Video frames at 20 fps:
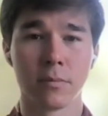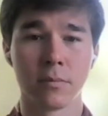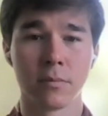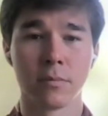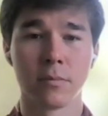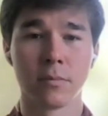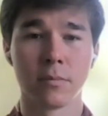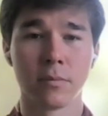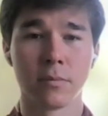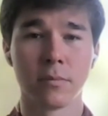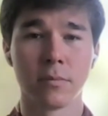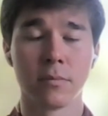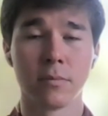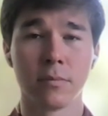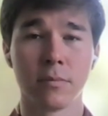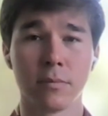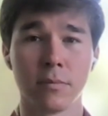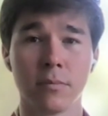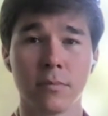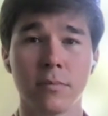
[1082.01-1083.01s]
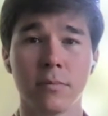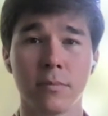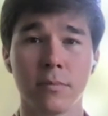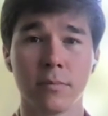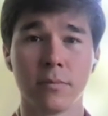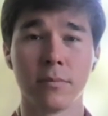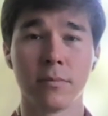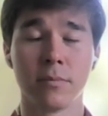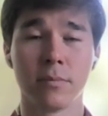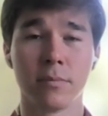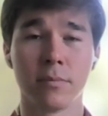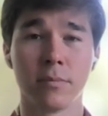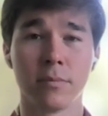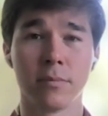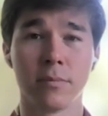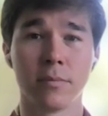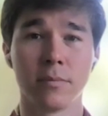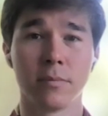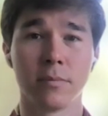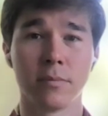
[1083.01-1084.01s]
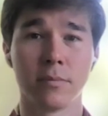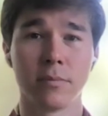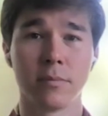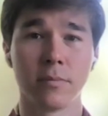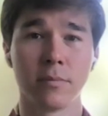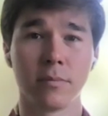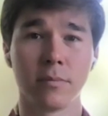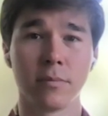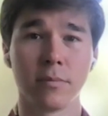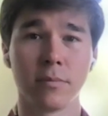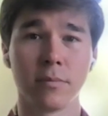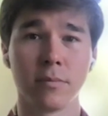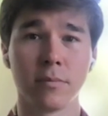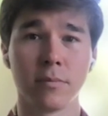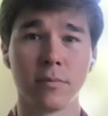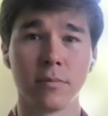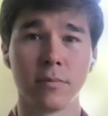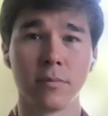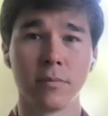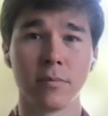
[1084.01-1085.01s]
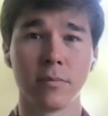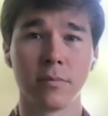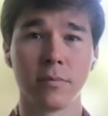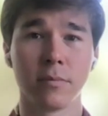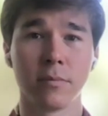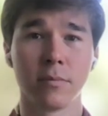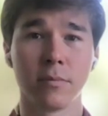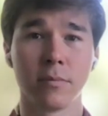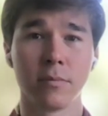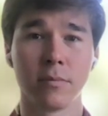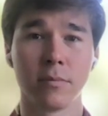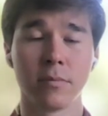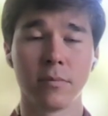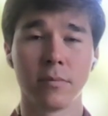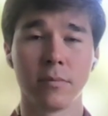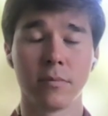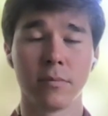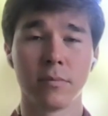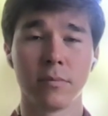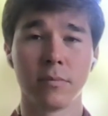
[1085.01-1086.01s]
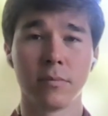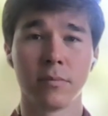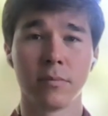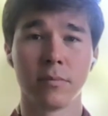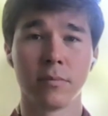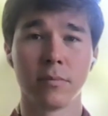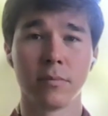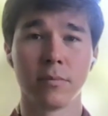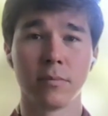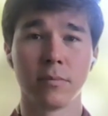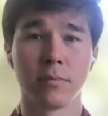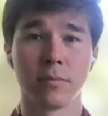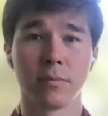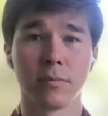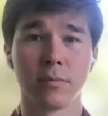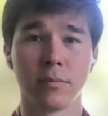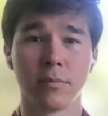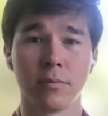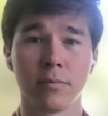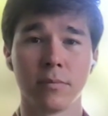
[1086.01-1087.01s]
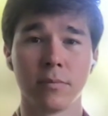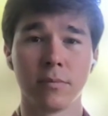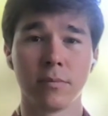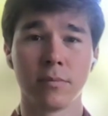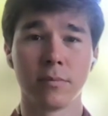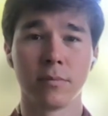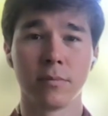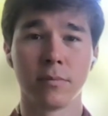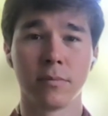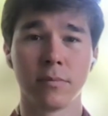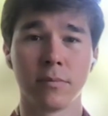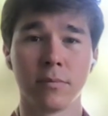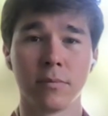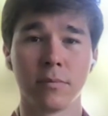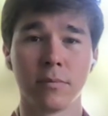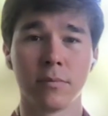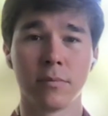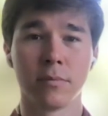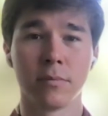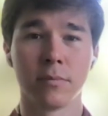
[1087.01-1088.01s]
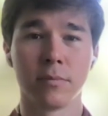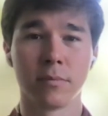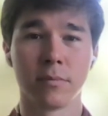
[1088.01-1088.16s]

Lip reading: (silent)